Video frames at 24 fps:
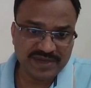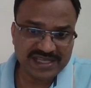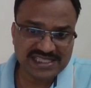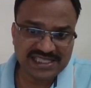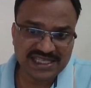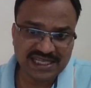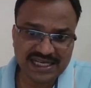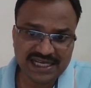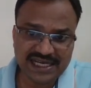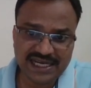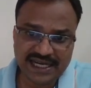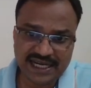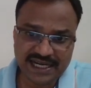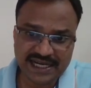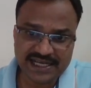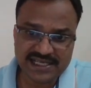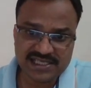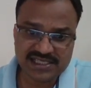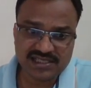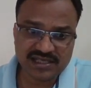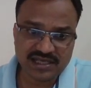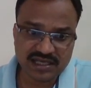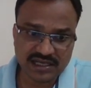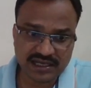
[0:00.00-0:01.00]
basically it
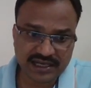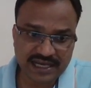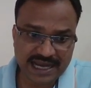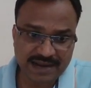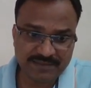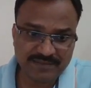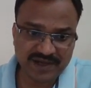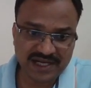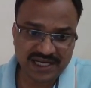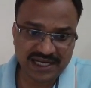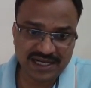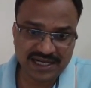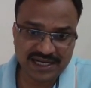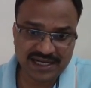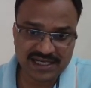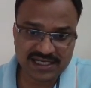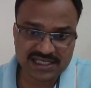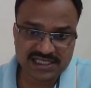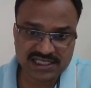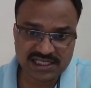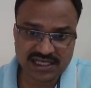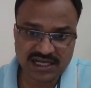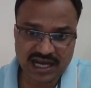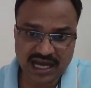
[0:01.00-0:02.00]
is a uh, capital
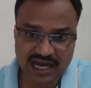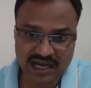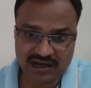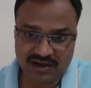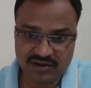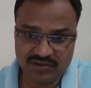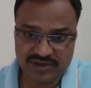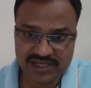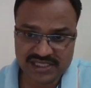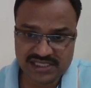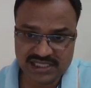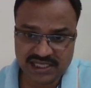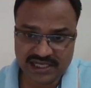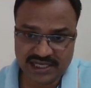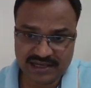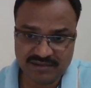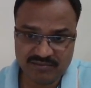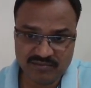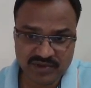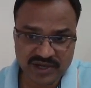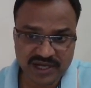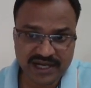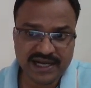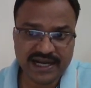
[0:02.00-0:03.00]
reduction account is a
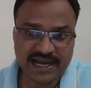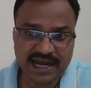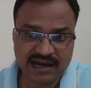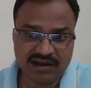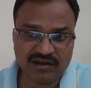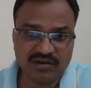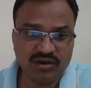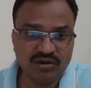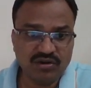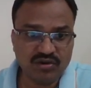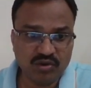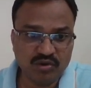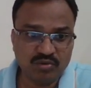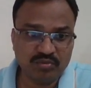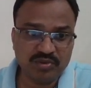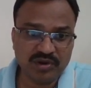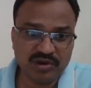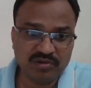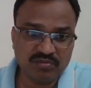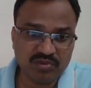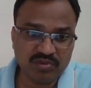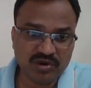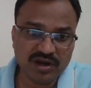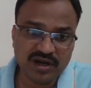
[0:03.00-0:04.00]
temporary account
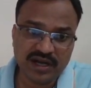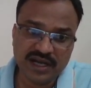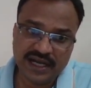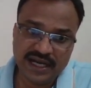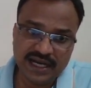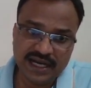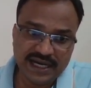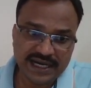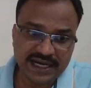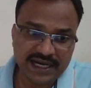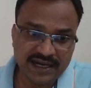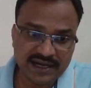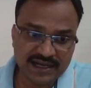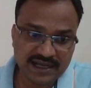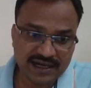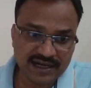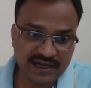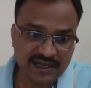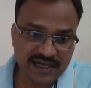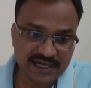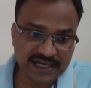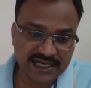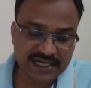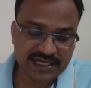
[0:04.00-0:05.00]
open for
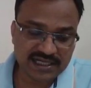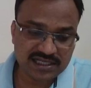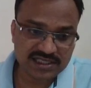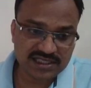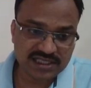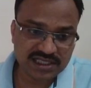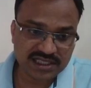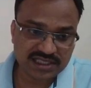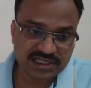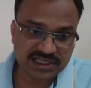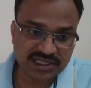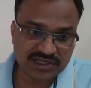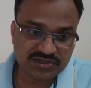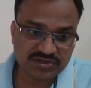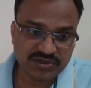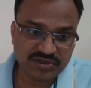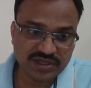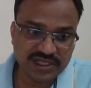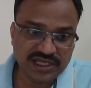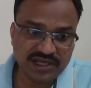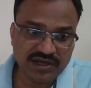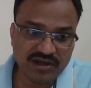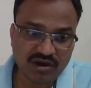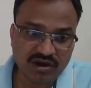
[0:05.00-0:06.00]
internal reconstruction
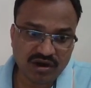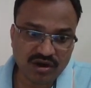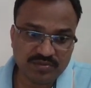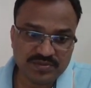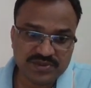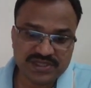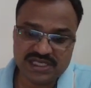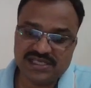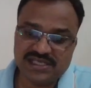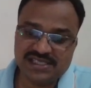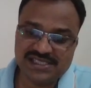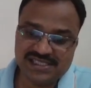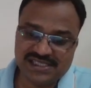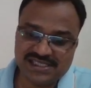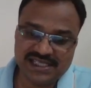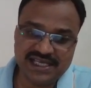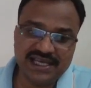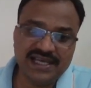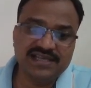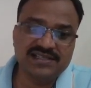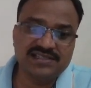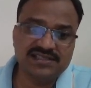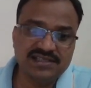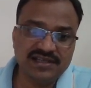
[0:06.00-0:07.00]
so here option
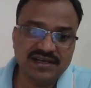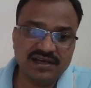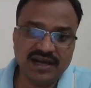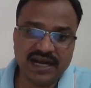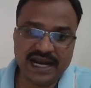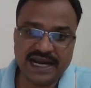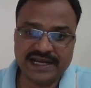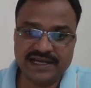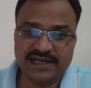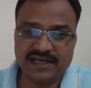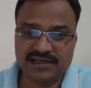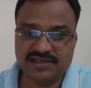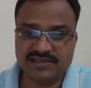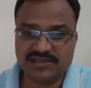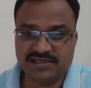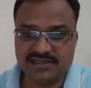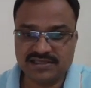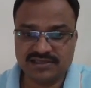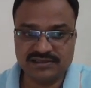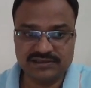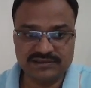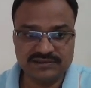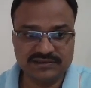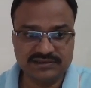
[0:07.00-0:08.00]
c is the right
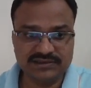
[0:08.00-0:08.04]
answer